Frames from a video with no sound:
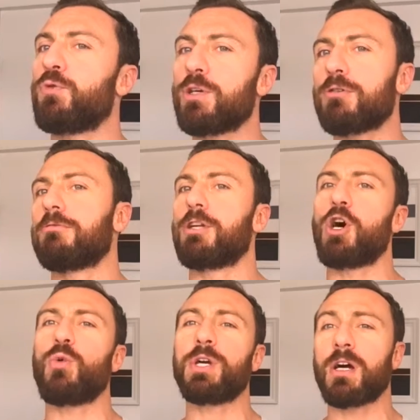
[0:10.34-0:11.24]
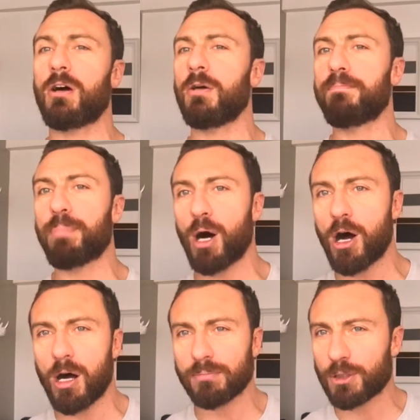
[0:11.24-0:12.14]
We all know we are
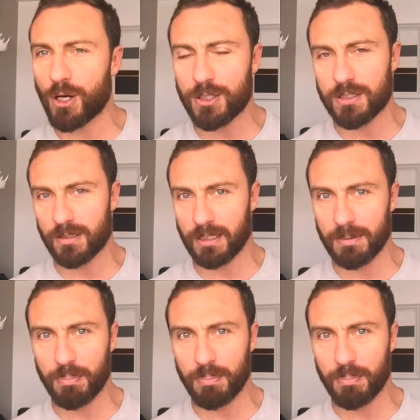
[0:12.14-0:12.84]
bombed constantly